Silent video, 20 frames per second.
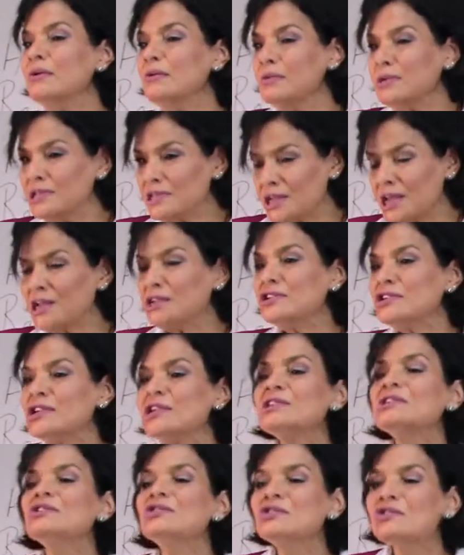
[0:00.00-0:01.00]
We say
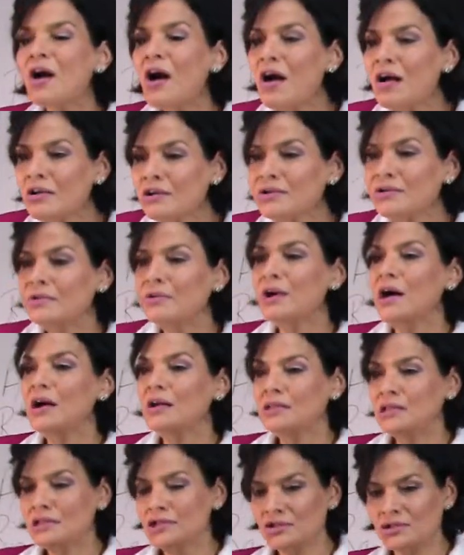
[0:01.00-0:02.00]
she saw you at the